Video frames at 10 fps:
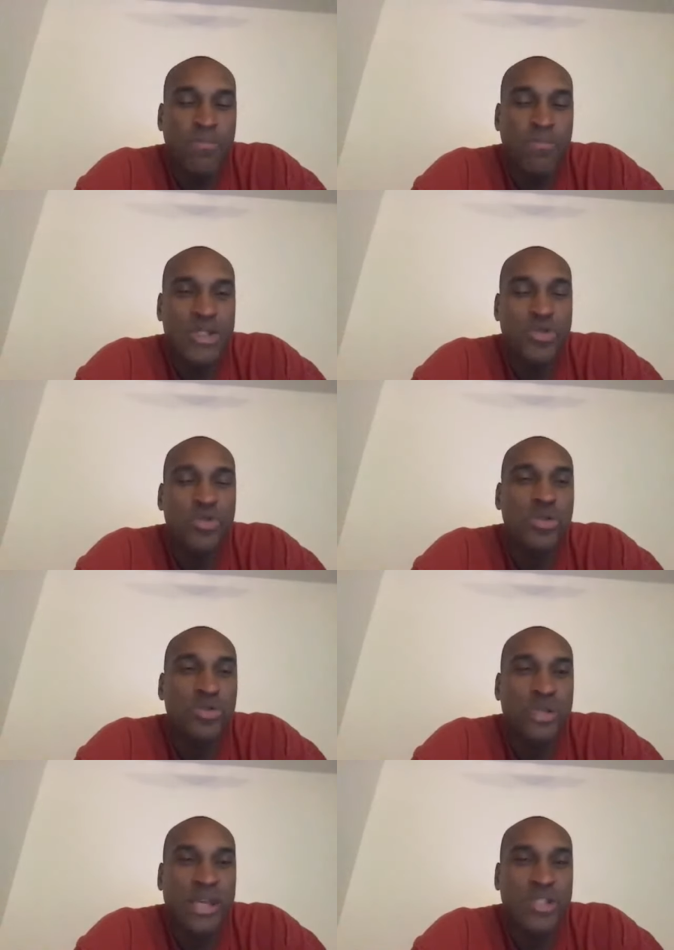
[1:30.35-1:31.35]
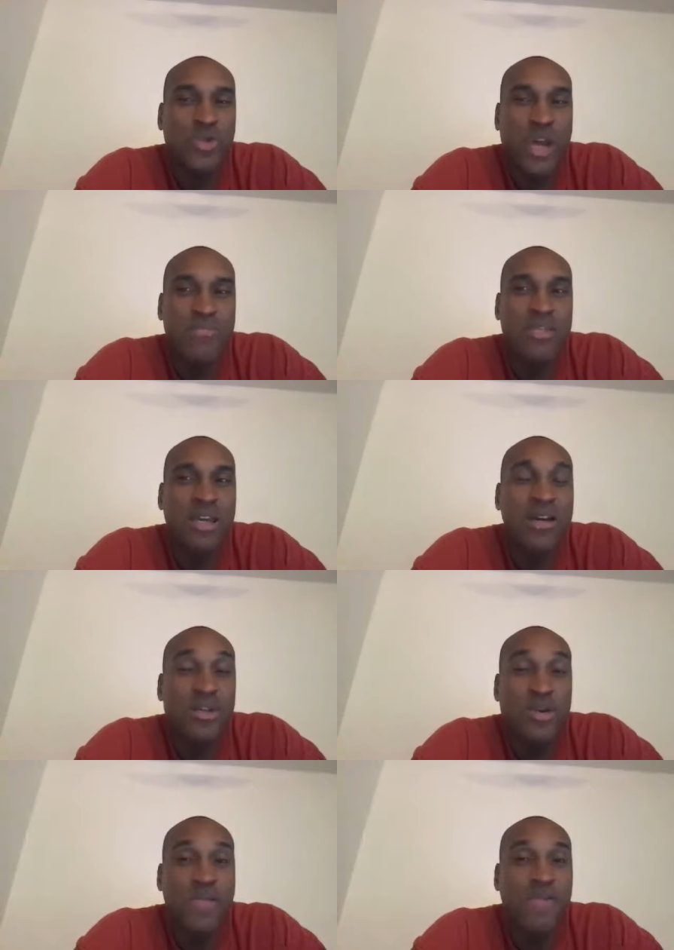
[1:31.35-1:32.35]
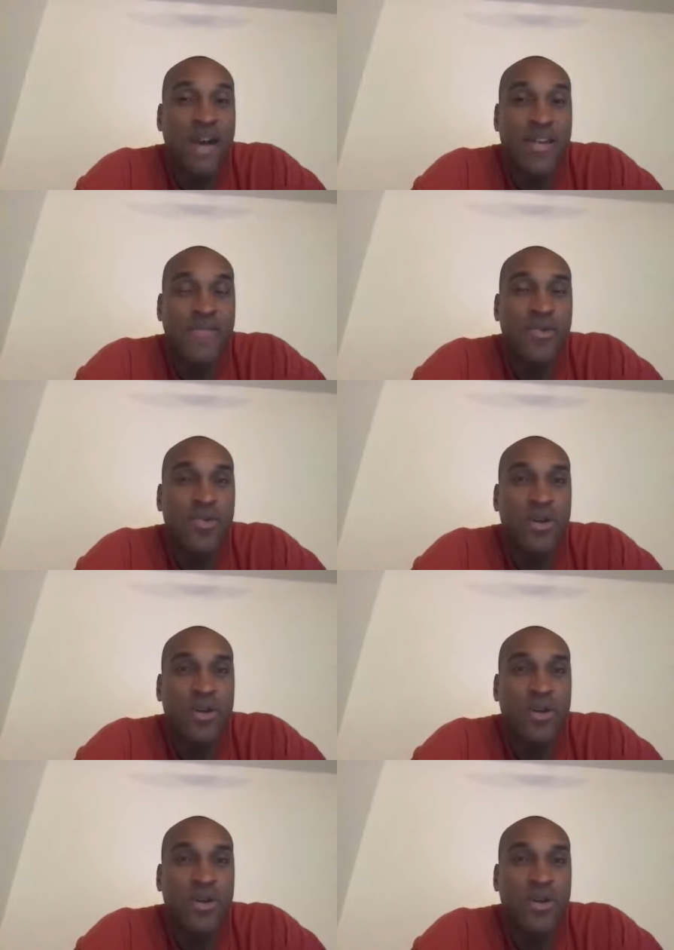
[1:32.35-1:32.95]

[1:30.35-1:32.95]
that you you that you have done, you have fight for,